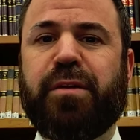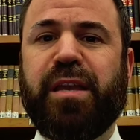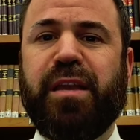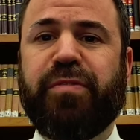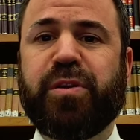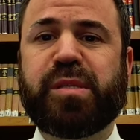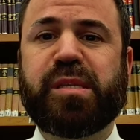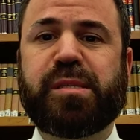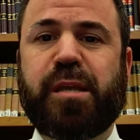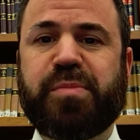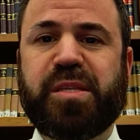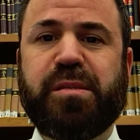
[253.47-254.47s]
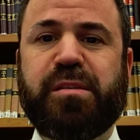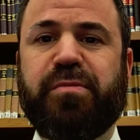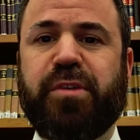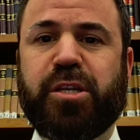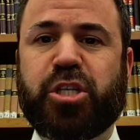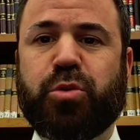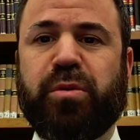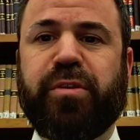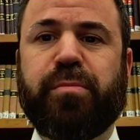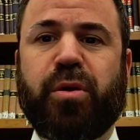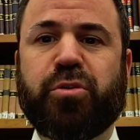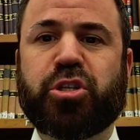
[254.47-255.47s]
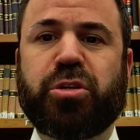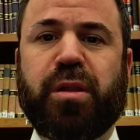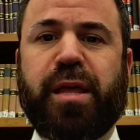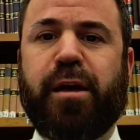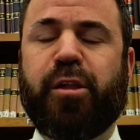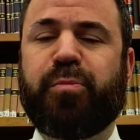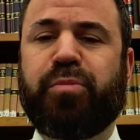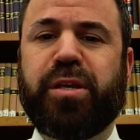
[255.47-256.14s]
if there's a substantive issue of emotional health,